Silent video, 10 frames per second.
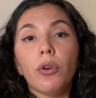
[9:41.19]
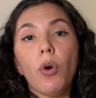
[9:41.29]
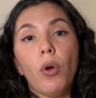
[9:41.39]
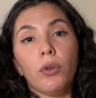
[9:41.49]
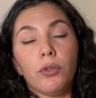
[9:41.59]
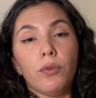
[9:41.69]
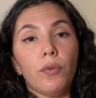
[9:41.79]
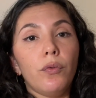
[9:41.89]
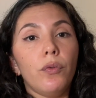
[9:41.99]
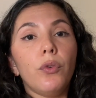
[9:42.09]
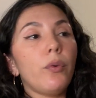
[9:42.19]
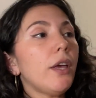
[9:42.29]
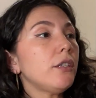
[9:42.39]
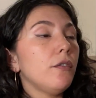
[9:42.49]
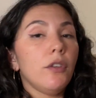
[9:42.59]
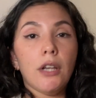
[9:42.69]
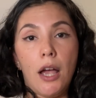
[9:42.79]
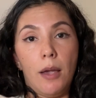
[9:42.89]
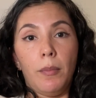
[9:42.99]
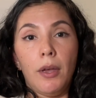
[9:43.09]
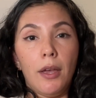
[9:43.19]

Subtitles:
goals the rest of the time.